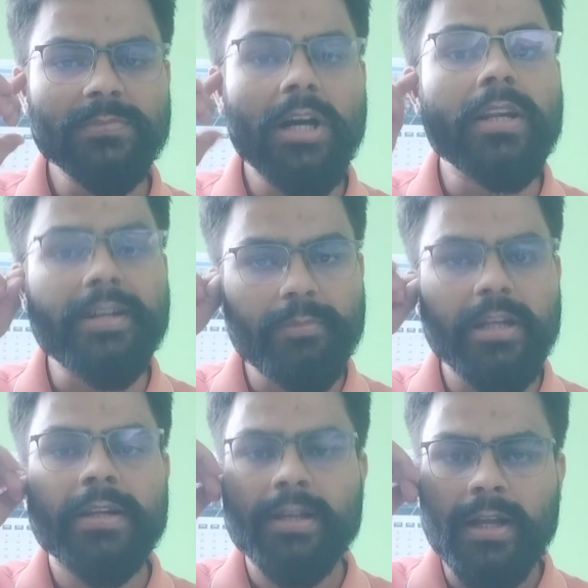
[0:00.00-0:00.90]
a little
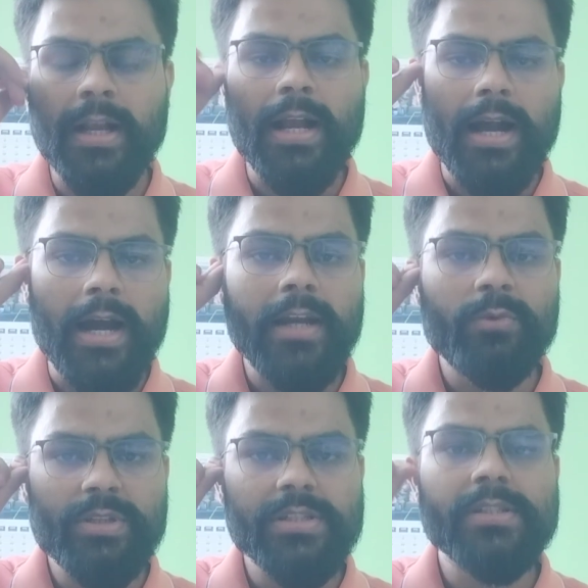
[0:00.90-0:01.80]
bit higher
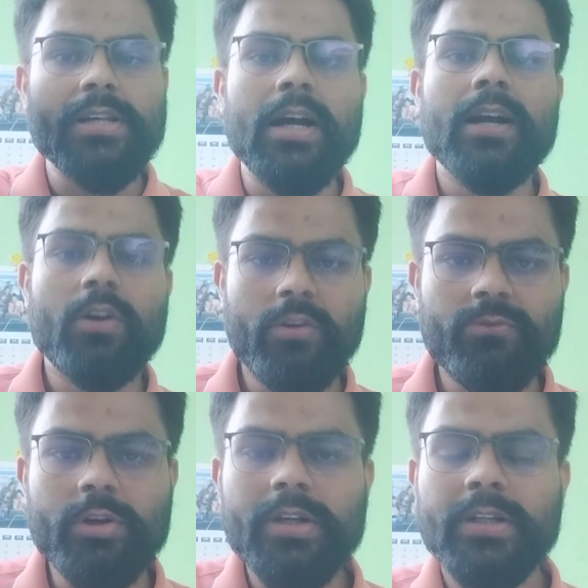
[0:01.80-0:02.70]
wages are
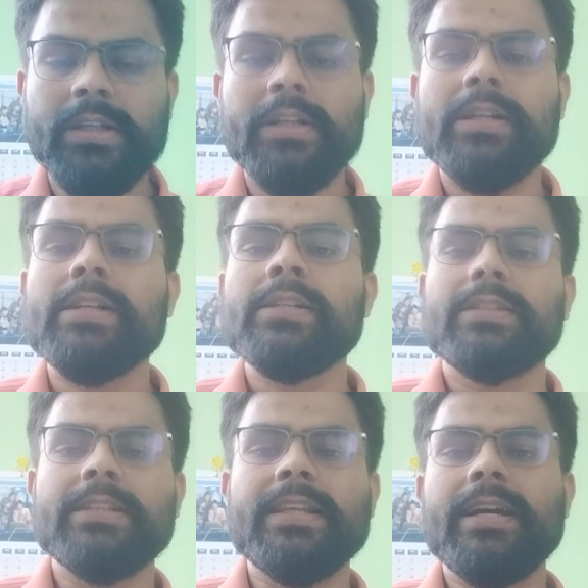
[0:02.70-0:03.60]
offered
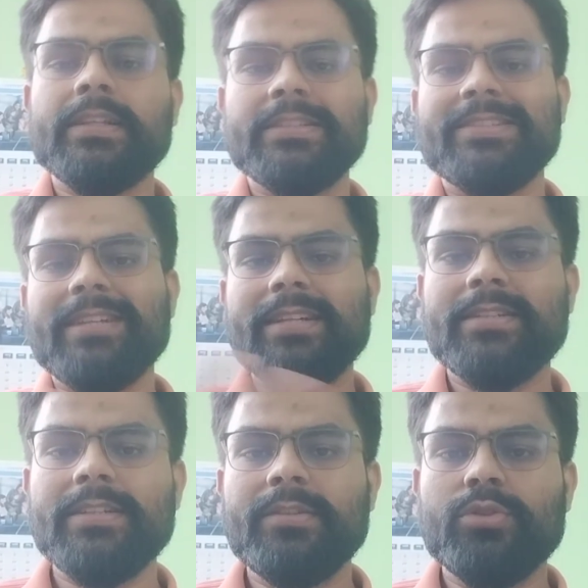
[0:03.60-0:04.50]
and they are
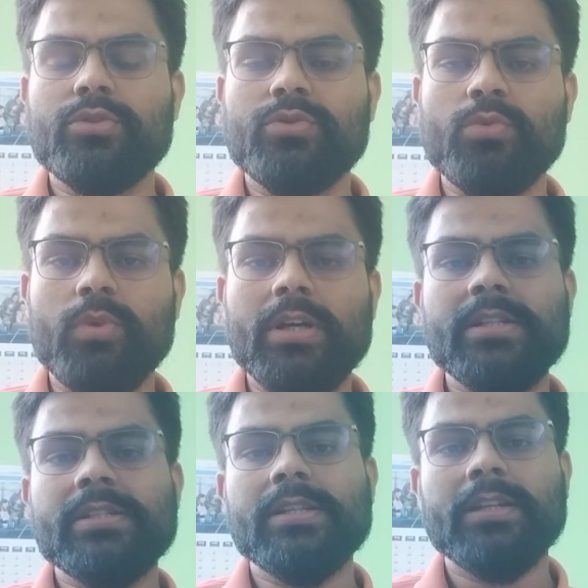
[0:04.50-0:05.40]
attracted
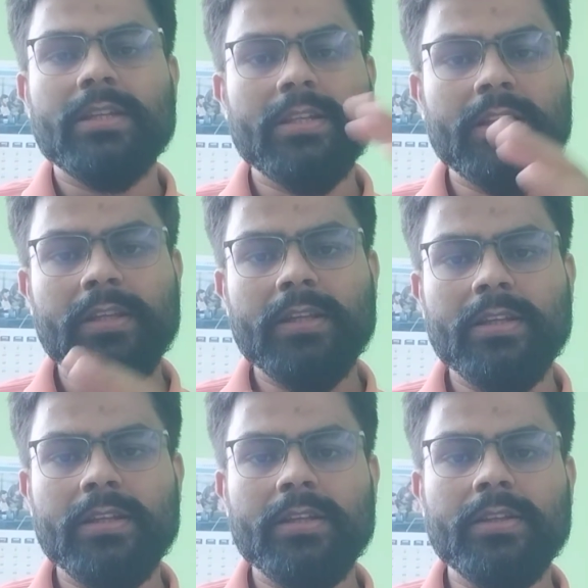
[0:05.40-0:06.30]
towards
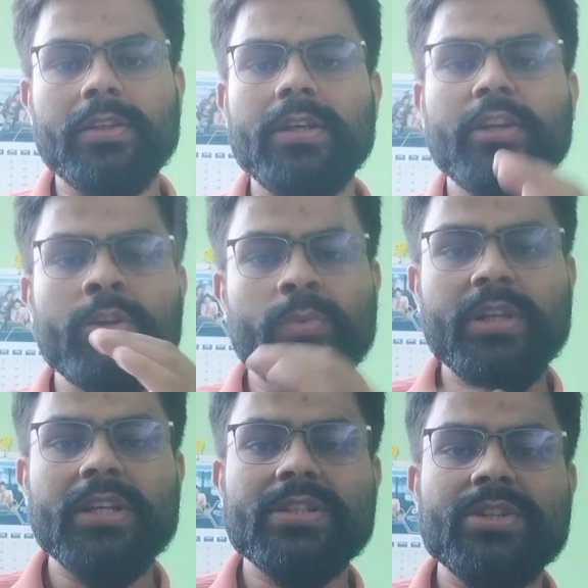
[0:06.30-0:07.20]
the new
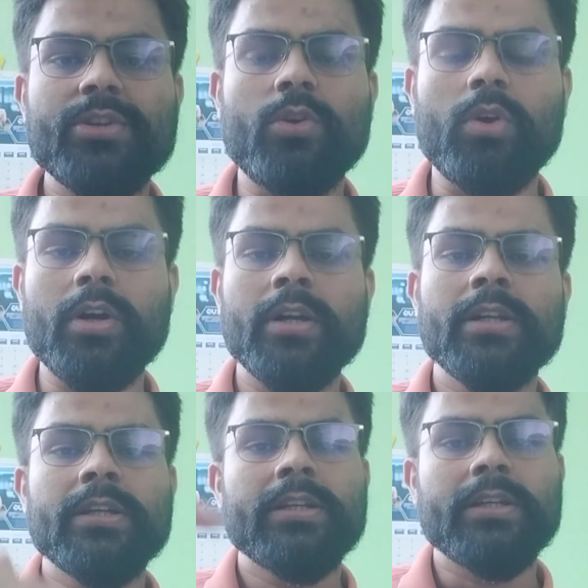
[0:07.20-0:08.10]
industry or
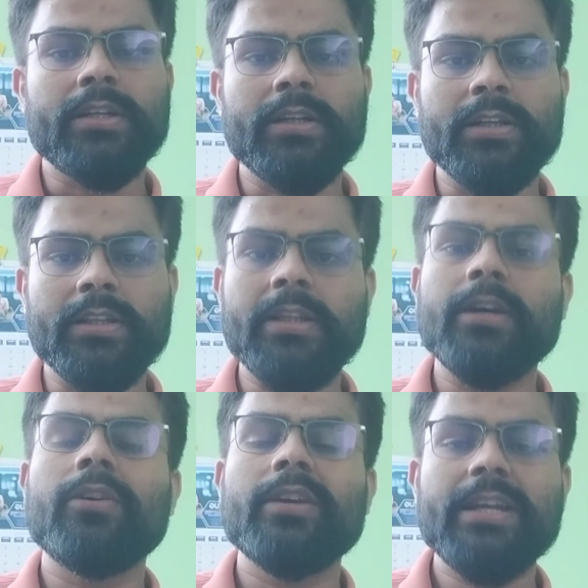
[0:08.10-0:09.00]
the
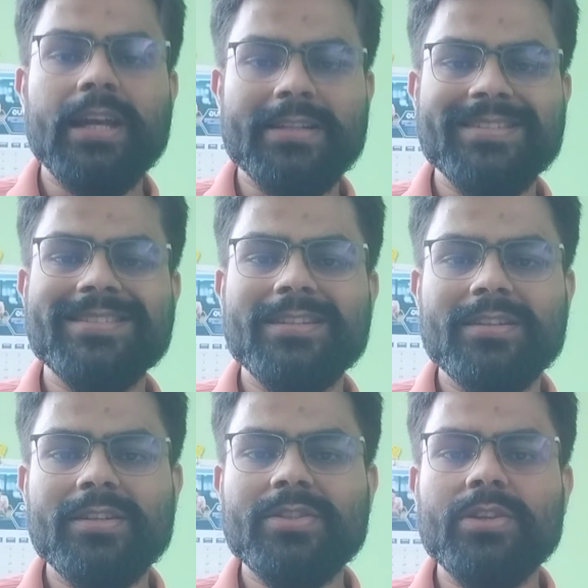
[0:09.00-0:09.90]
already existing
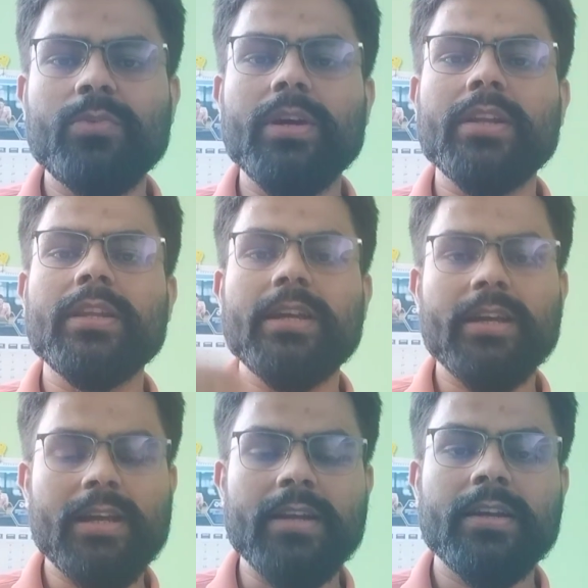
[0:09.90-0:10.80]
industry where
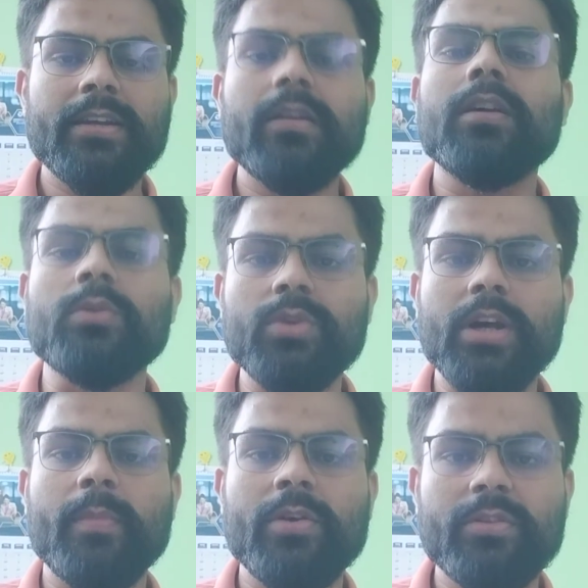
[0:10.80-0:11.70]
they can get a good
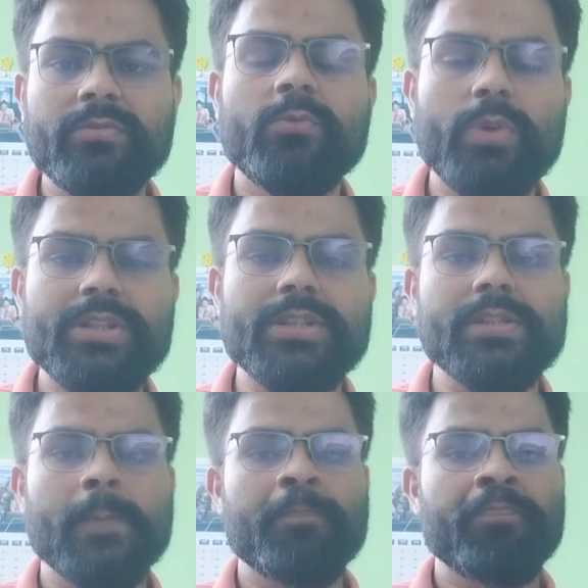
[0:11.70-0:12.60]
amount of wages,